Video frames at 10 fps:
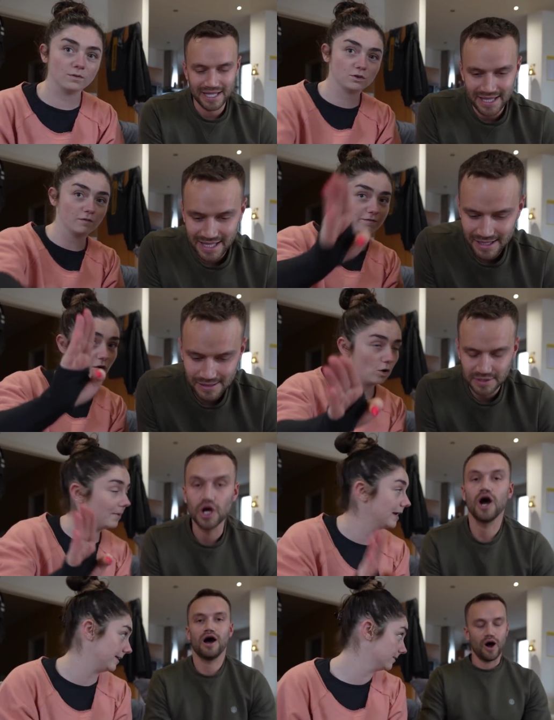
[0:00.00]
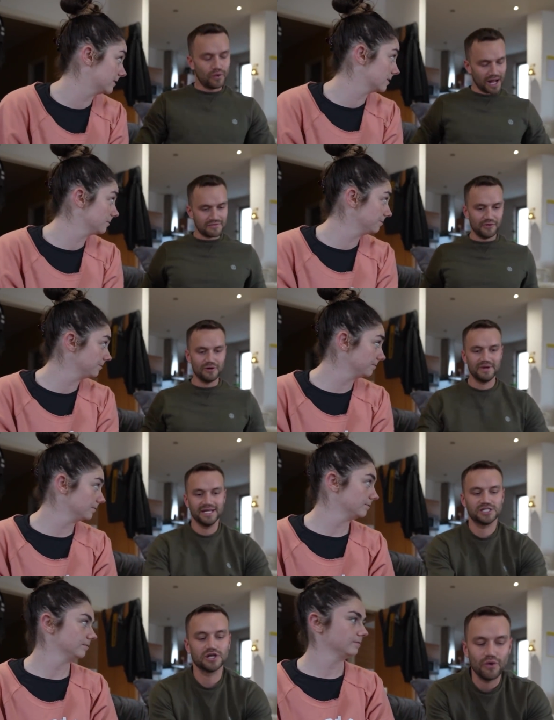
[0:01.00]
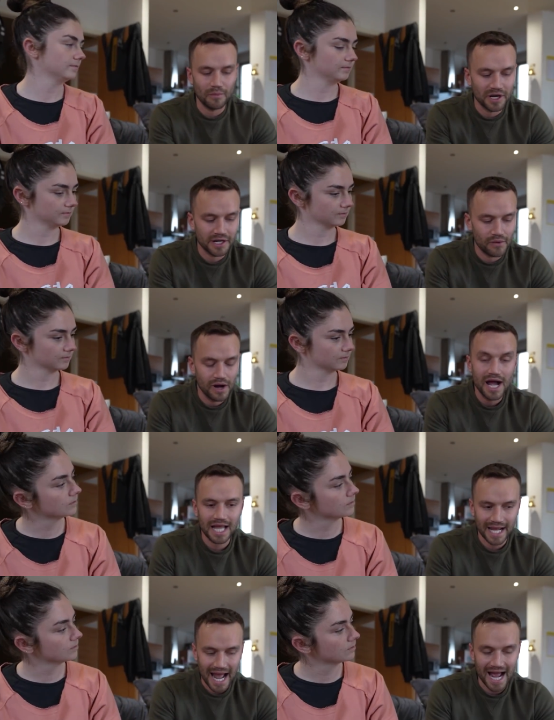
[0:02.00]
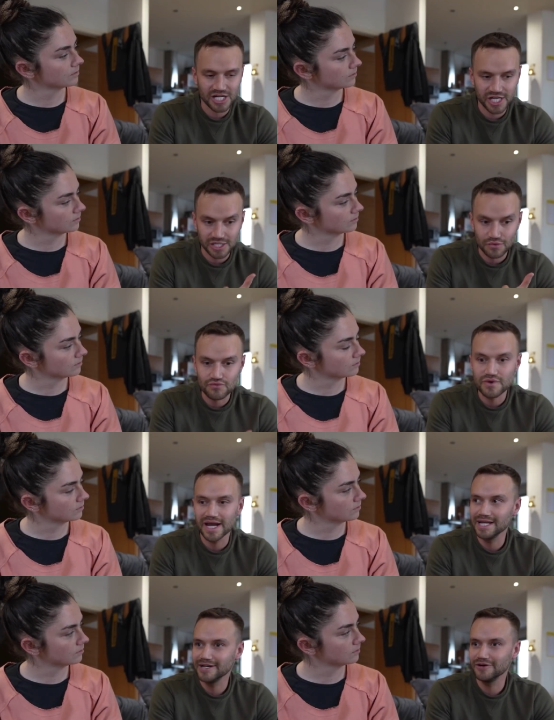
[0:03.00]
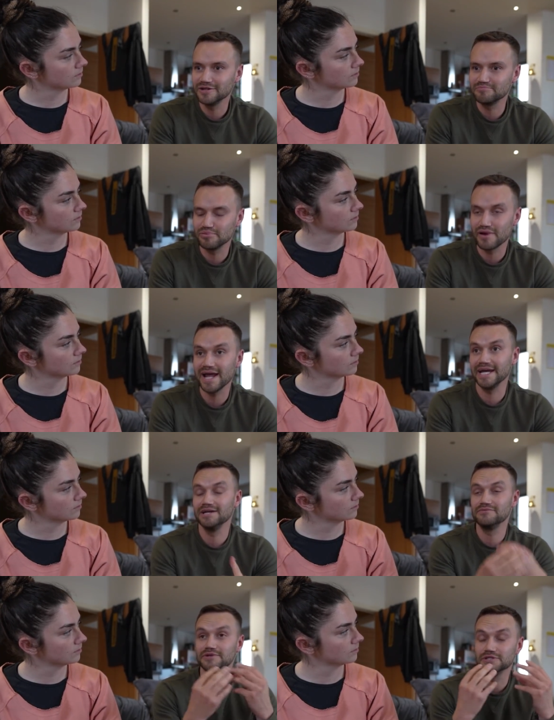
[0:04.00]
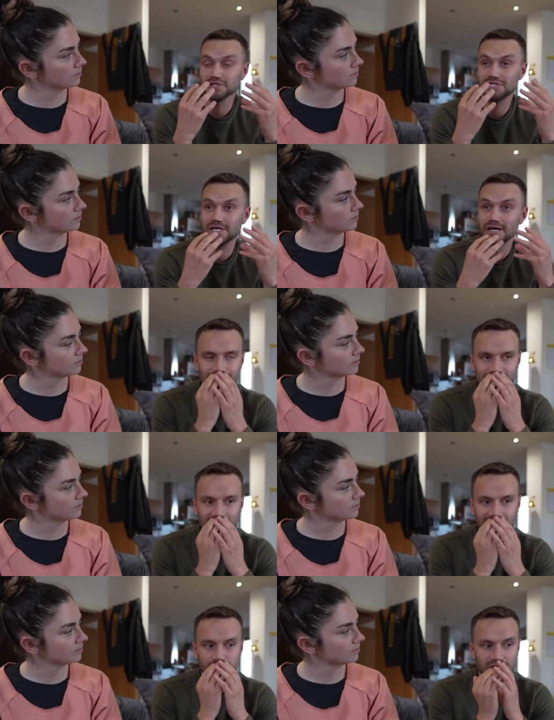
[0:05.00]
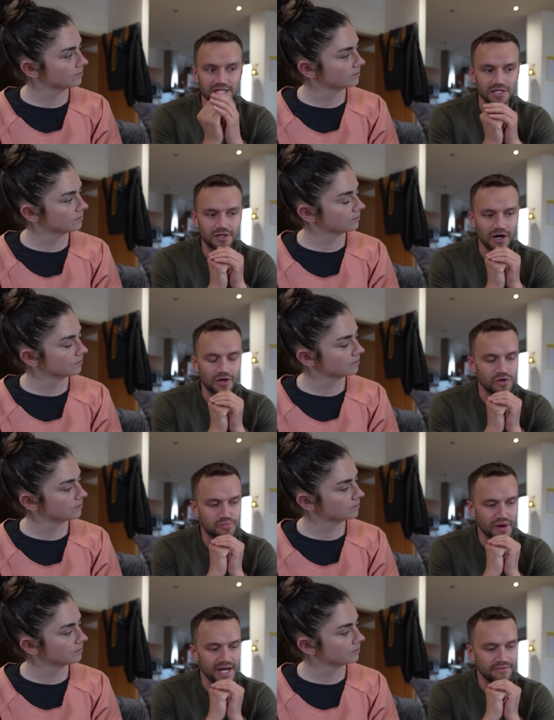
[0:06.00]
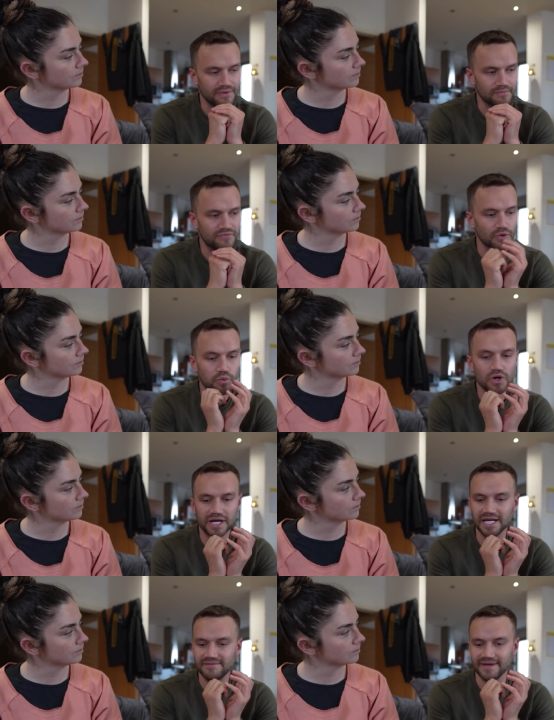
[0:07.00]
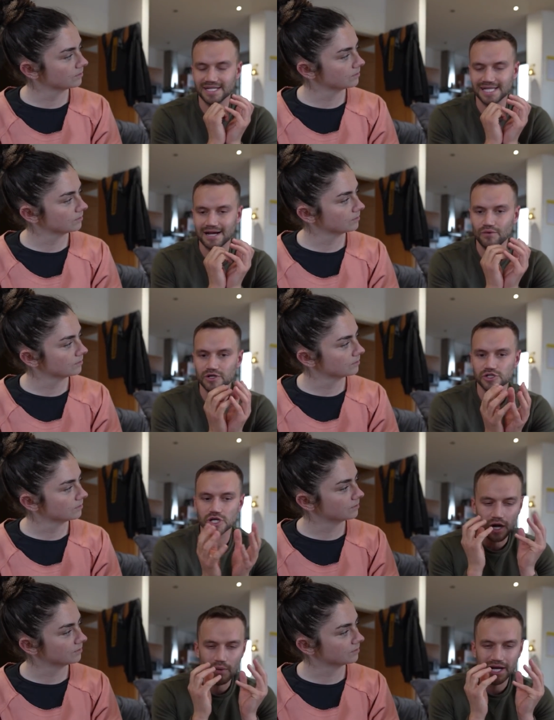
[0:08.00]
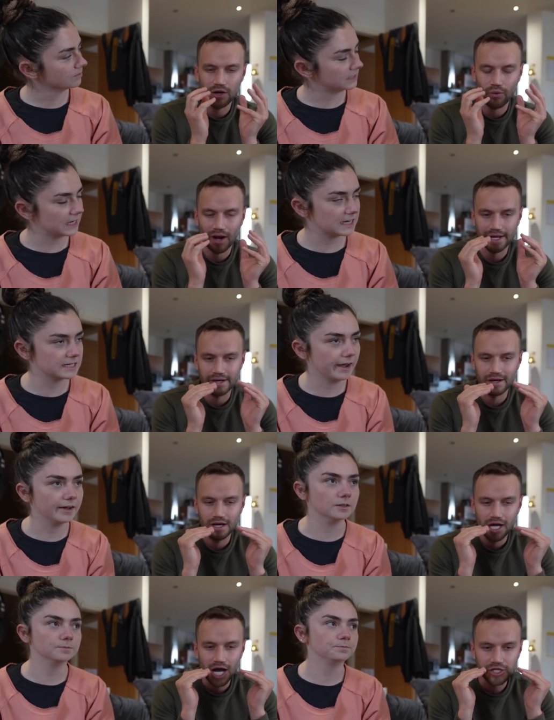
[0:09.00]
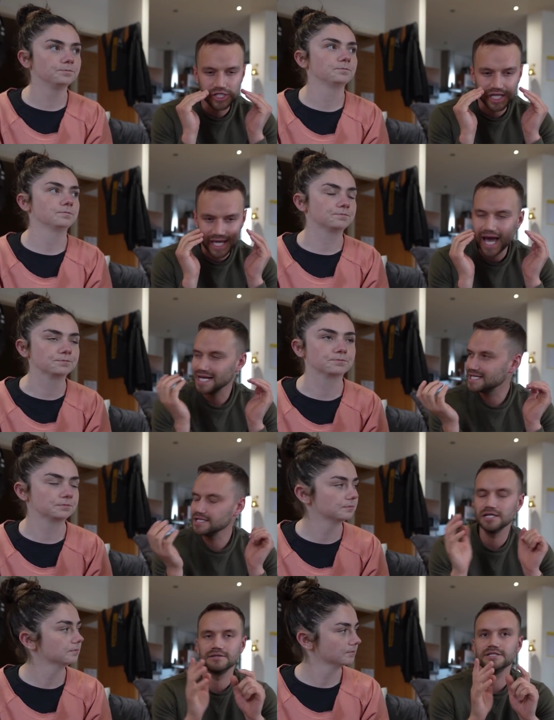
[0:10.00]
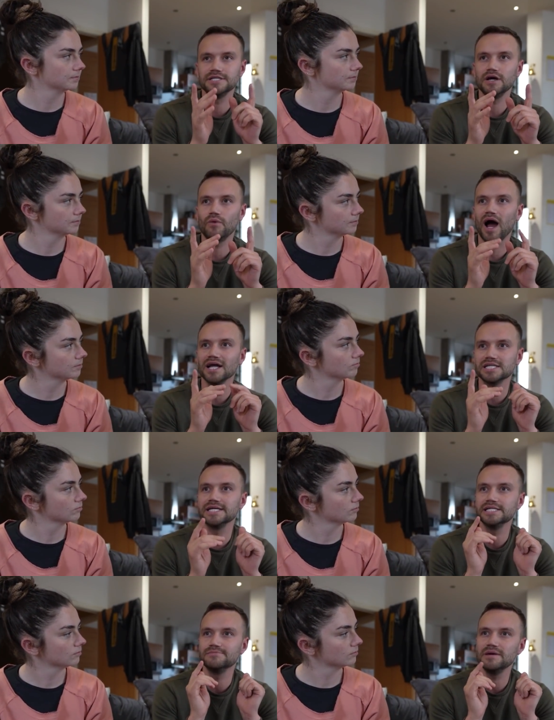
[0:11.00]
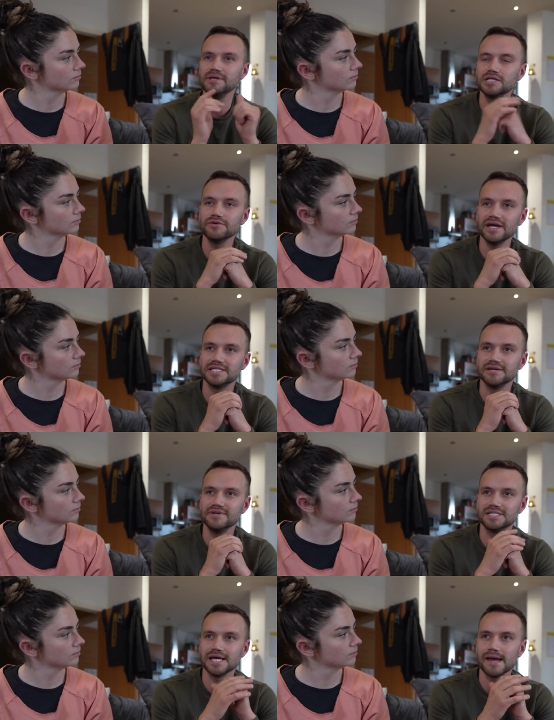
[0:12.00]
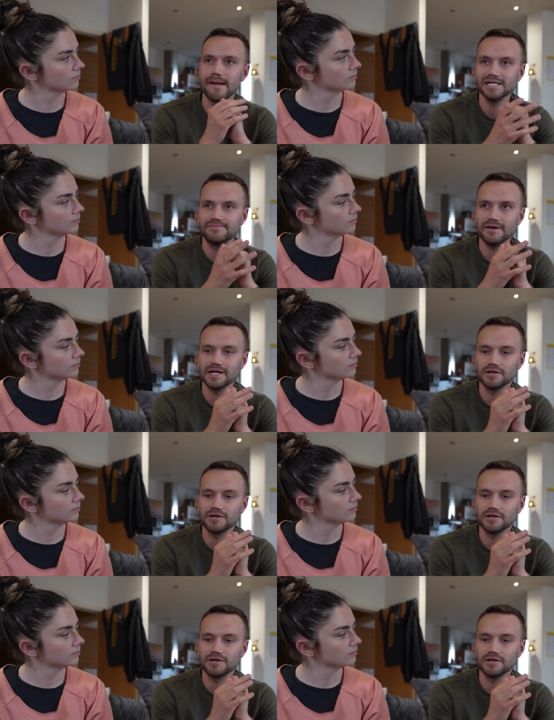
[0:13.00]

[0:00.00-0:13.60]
Speaker 1: we've got 4 minutes. Okay, 4 minutes. So I'm gonna go, like, Ash has a really good brain for just, he just has a good brain for working things out and just going quiet and just, and you know what, actually, maybe his creativity. He's very